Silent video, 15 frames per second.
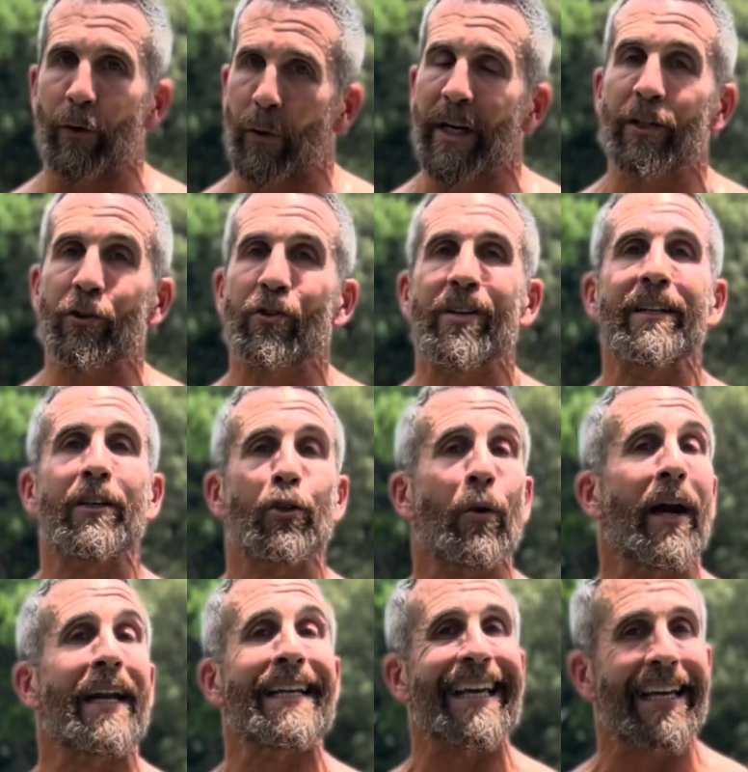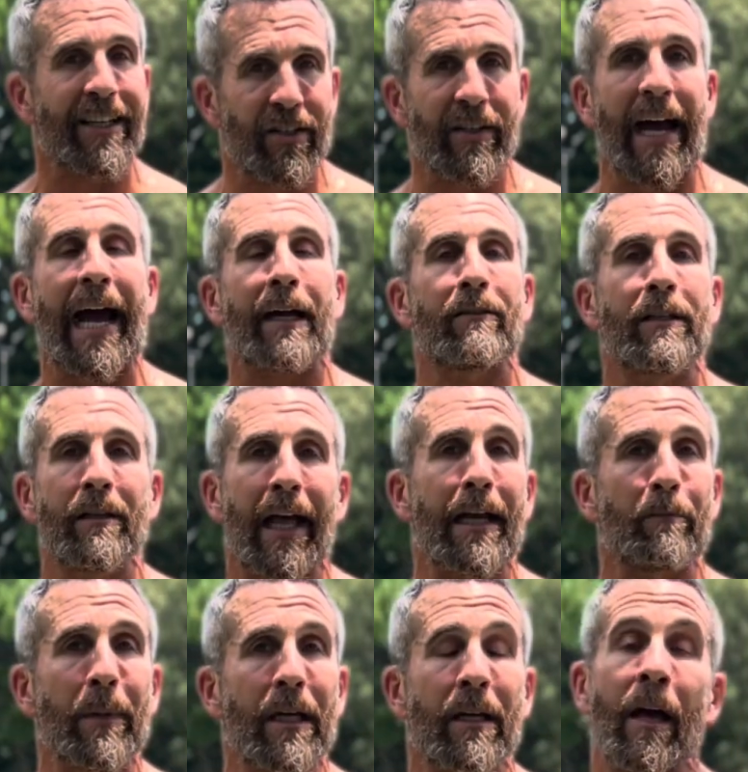interested in training exactly like
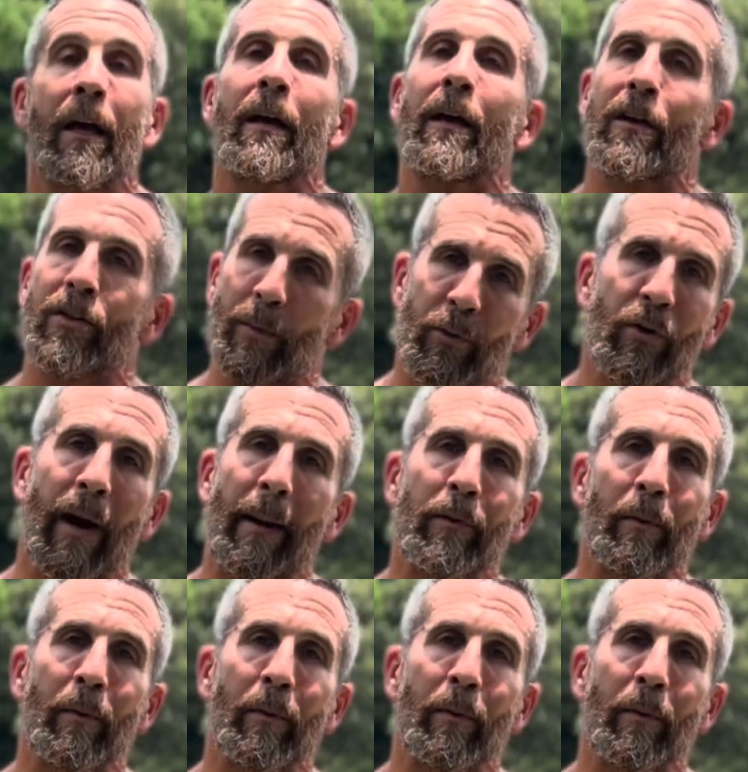me, subscribe to my